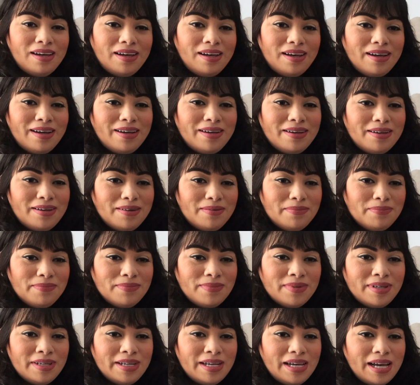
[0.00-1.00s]

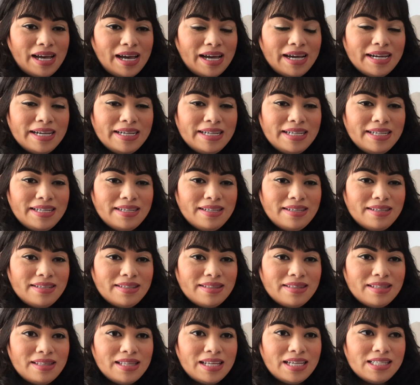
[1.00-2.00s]
The
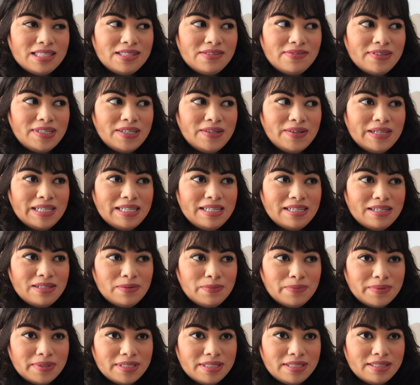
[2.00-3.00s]
last video I
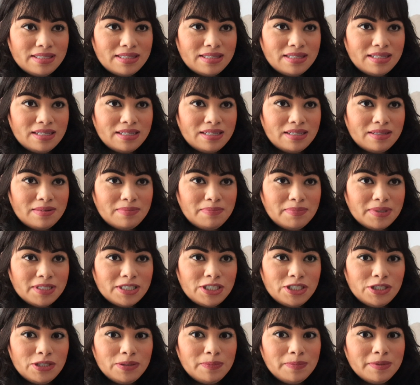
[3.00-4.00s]
did was the
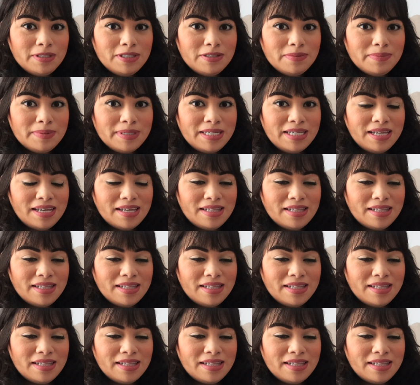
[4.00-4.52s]
booktube newbie,